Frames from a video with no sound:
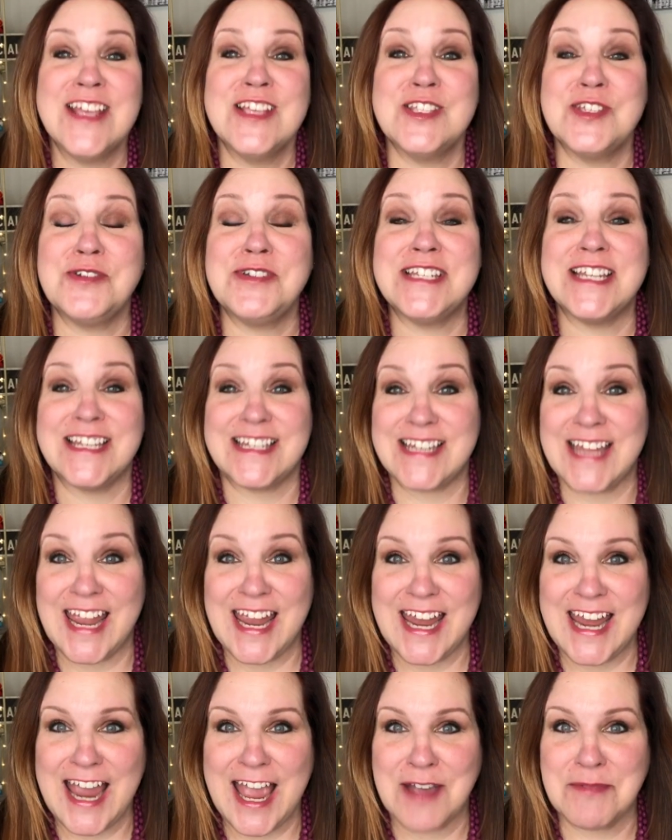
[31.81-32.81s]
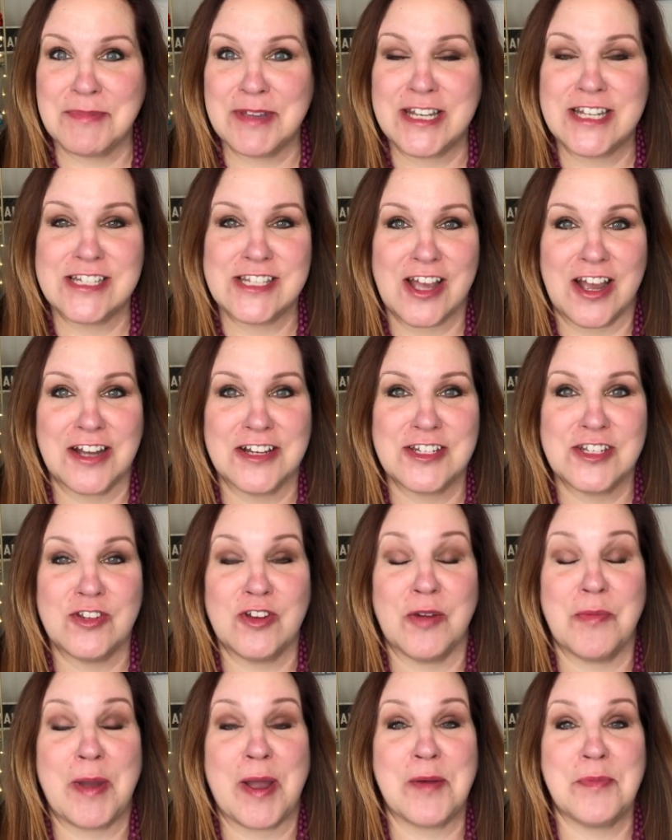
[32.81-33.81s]
So today I'm going to talk to
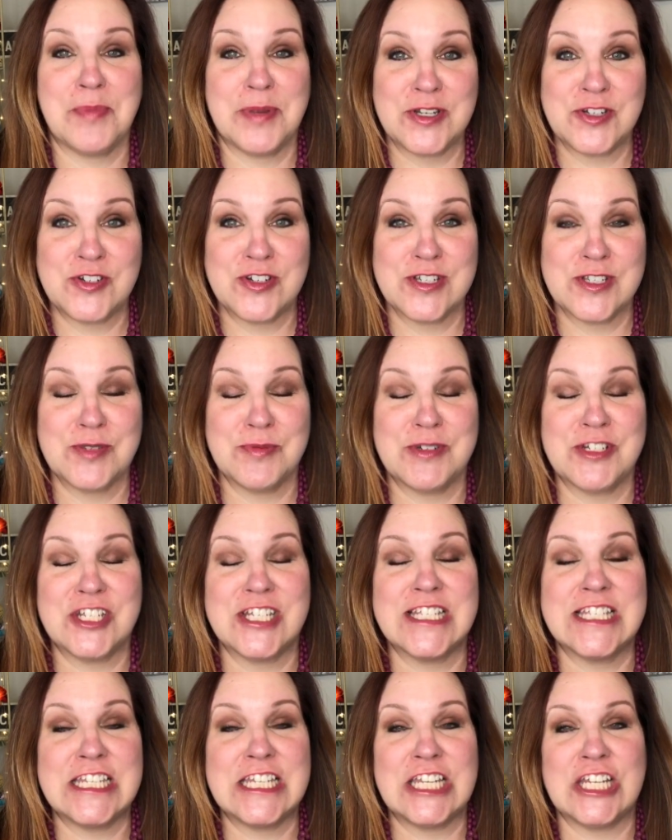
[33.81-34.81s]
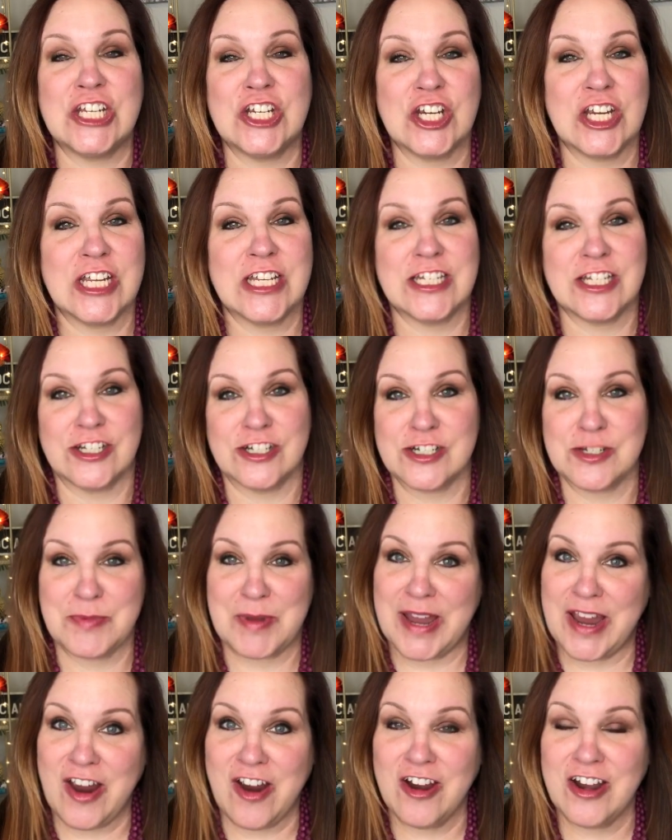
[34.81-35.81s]
you about Pinterest, which is near and dear
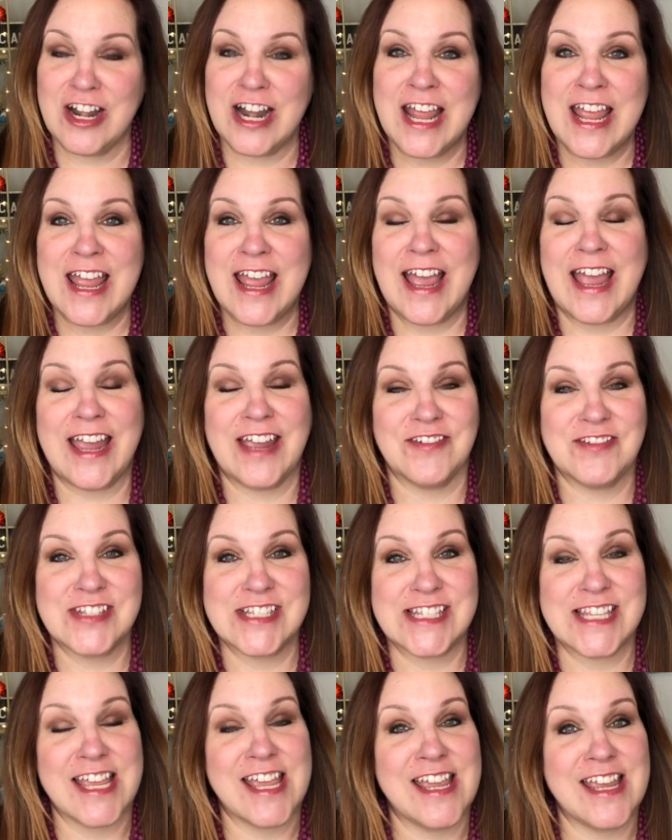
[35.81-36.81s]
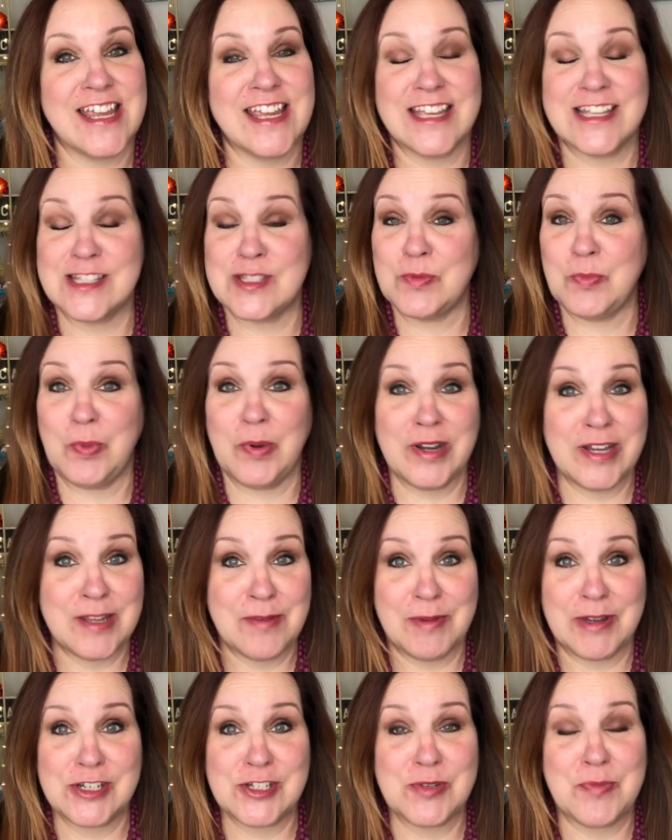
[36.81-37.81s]
to my heart. I have to say it's
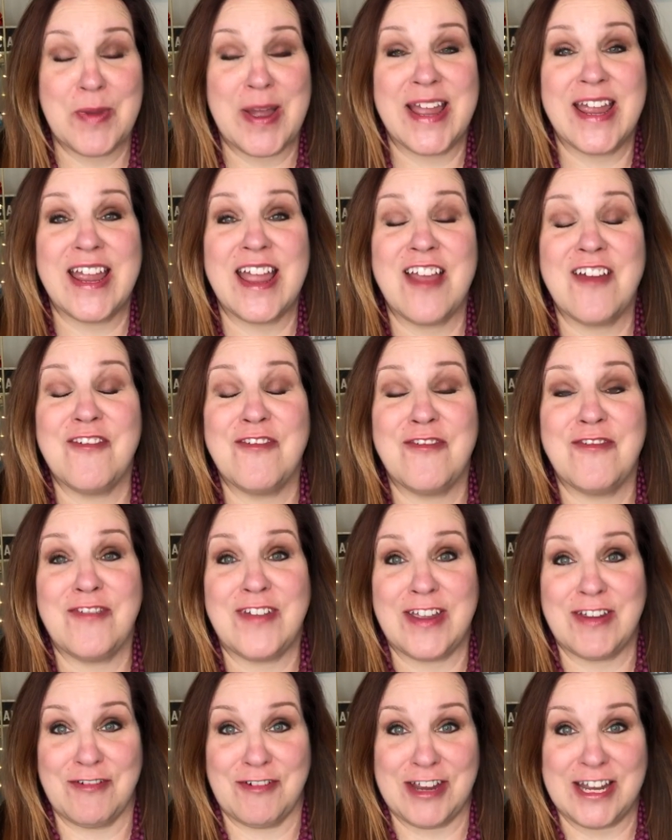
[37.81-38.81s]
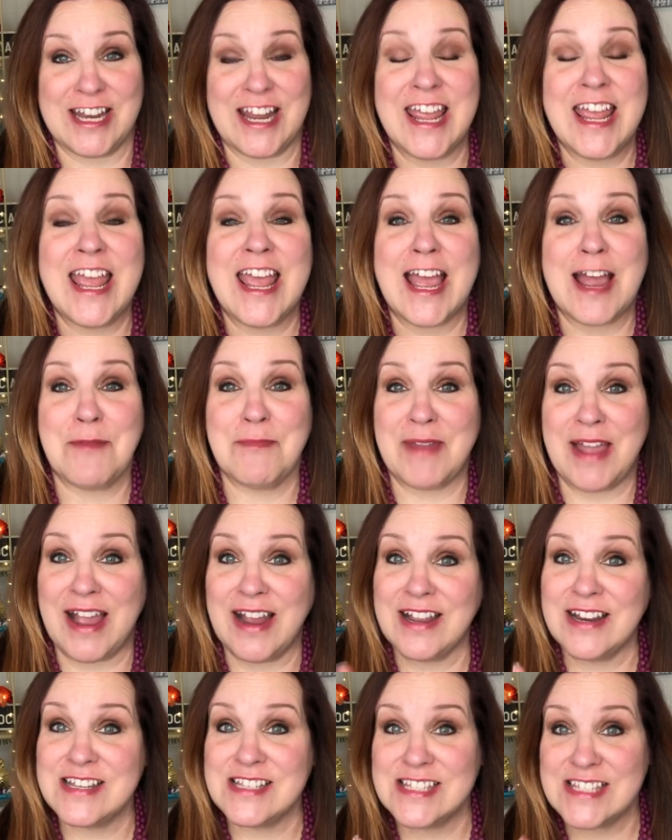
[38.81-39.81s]
pretty much my favorite. I'm
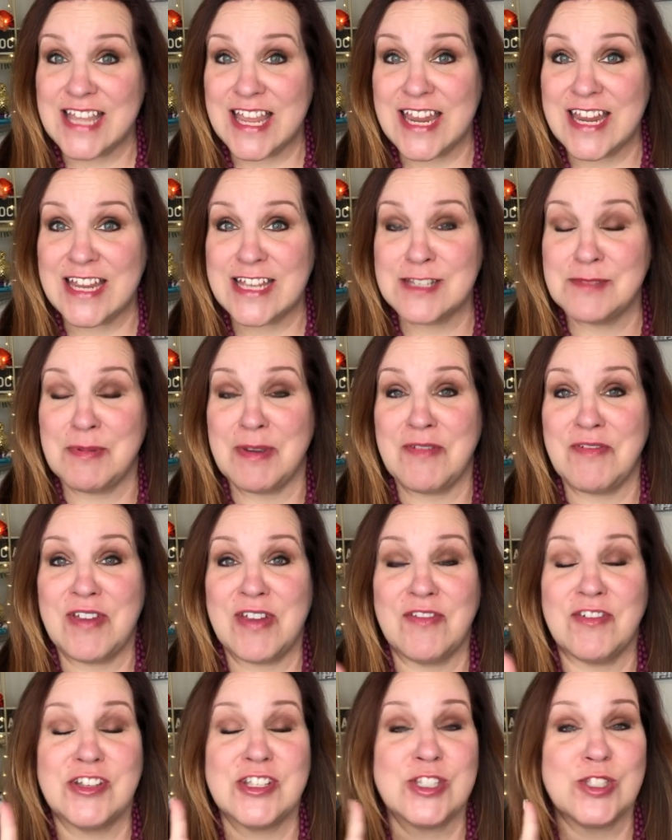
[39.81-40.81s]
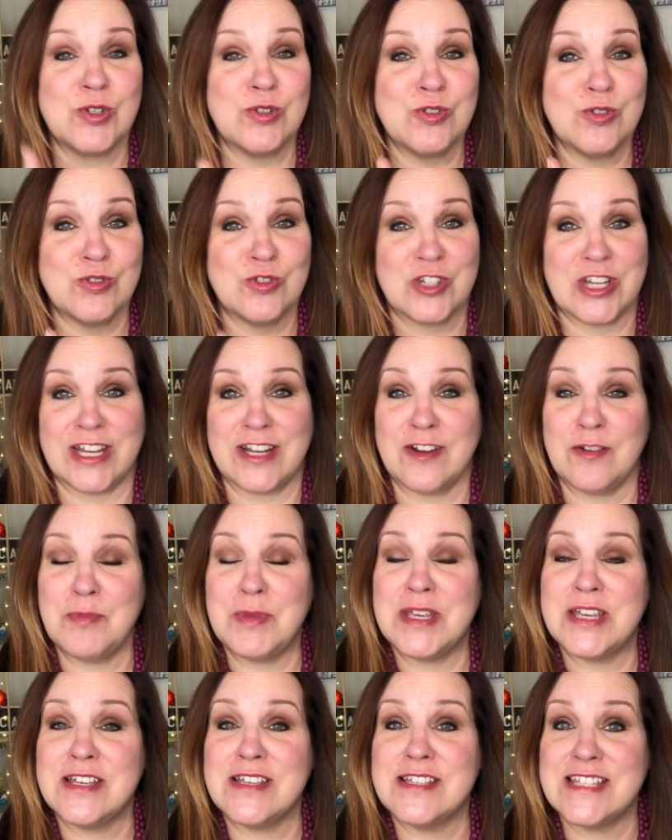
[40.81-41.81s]
not going to say it's my favorite social channel
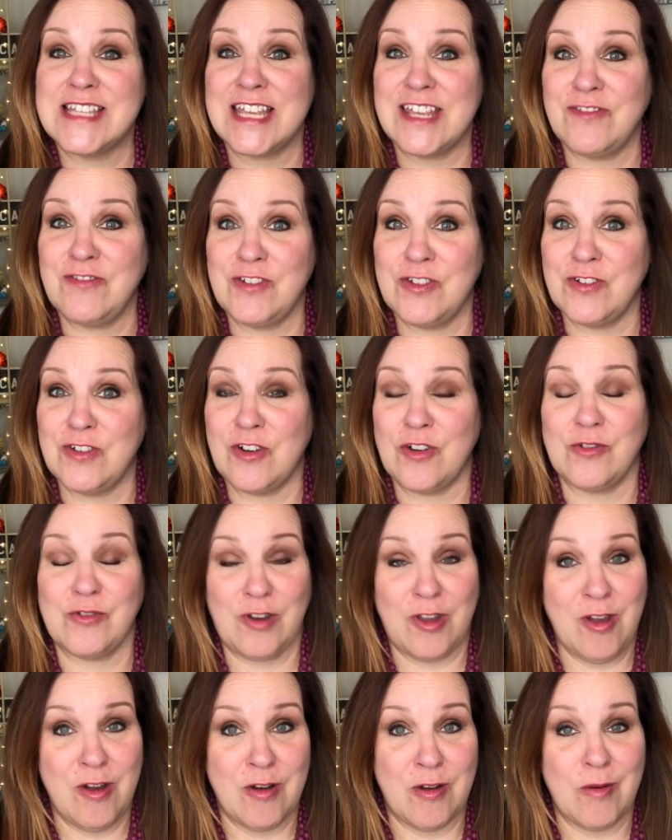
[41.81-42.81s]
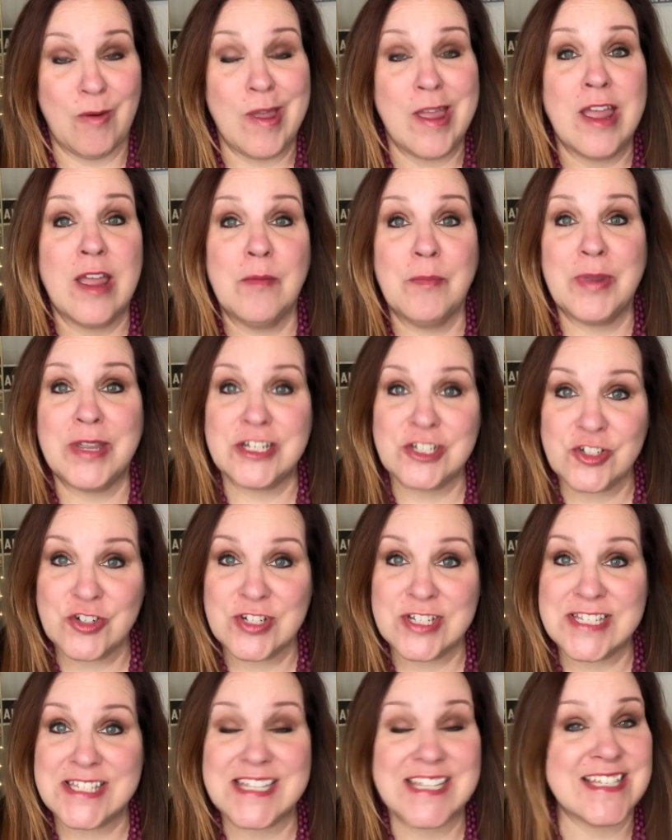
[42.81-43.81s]
because if you don't know,
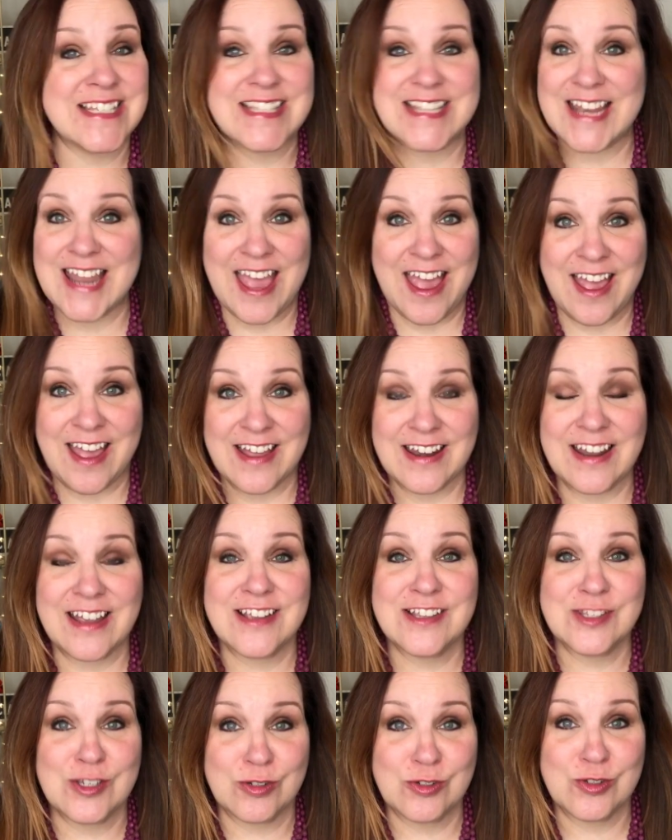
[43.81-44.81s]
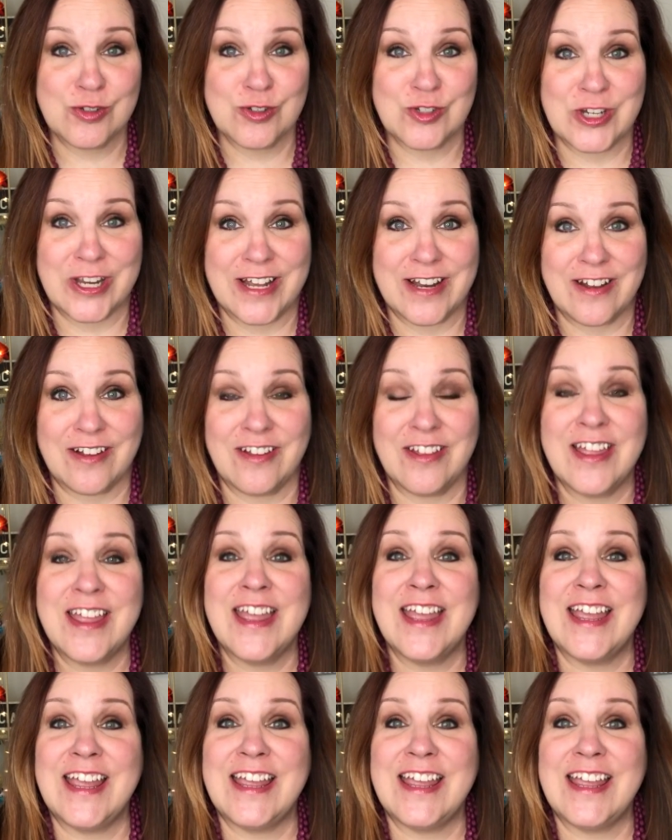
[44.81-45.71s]
Pinterest is not a social channel.